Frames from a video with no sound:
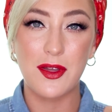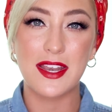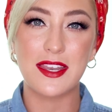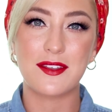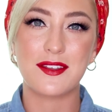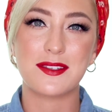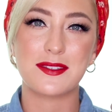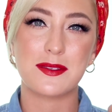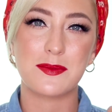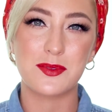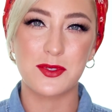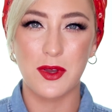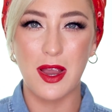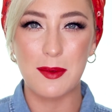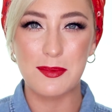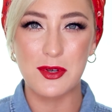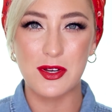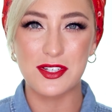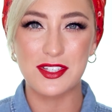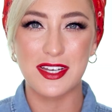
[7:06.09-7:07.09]
and you can
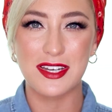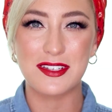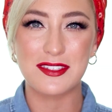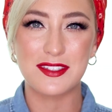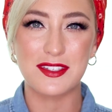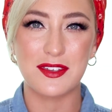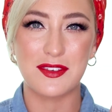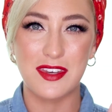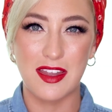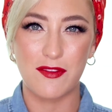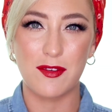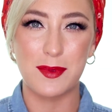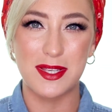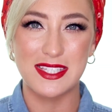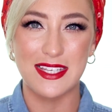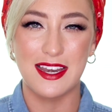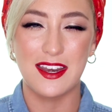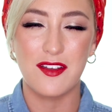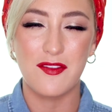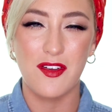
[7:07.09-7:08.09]
subscribe to our channel so you never
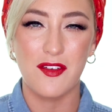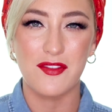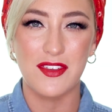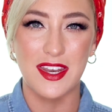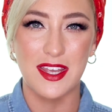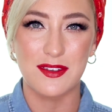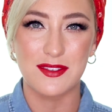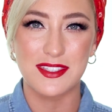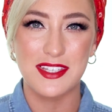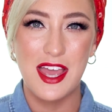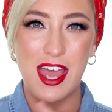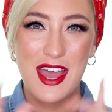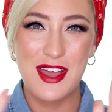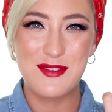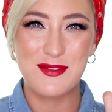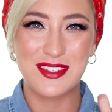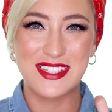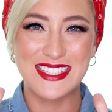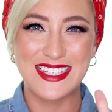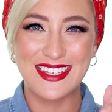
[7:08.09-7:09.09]
miss any of our videos.
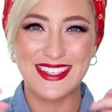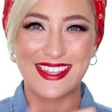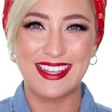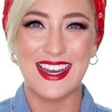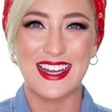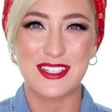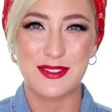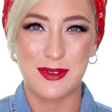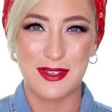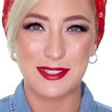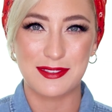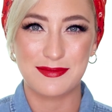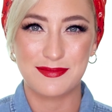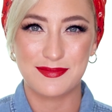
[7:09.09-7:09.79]
We'll see you in the next one.